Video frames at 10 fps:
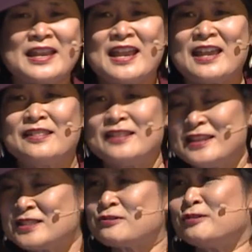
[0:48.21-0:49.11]
And
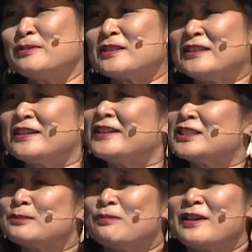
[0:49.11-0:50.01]
this group is going to
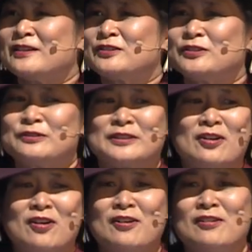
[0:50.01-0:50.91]
explain it to you in
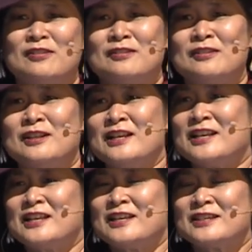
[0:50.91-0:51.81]
all
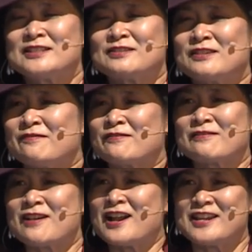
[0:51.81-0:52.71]
its
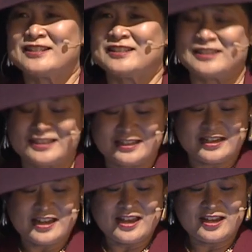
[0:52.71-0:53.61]
variety.
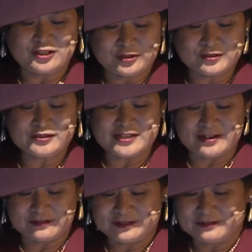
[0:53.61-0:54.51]
It turns
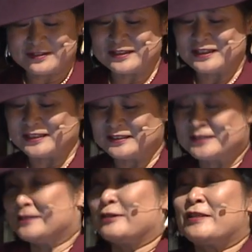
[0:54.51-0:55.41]
out, right,
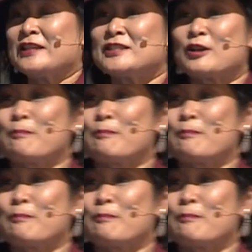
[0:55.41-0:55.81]
that there are things that are